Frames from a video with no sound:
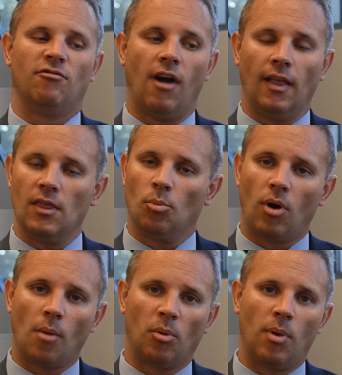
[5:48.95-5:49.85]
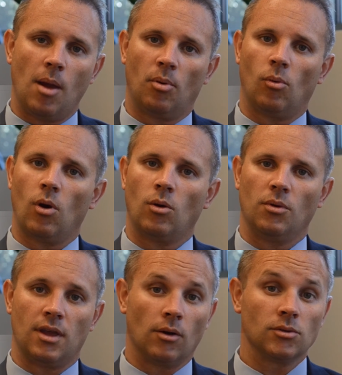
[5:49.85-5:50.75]
filing the proper paperwork
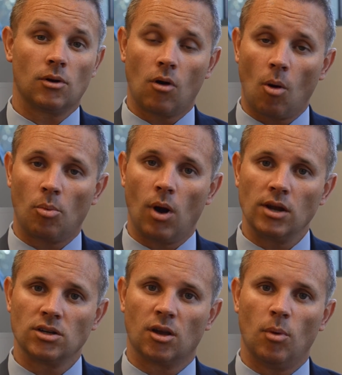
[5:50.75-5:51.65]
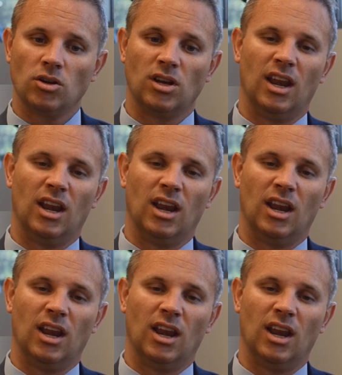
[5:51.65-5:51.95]
with the Arizona Corporation Commission,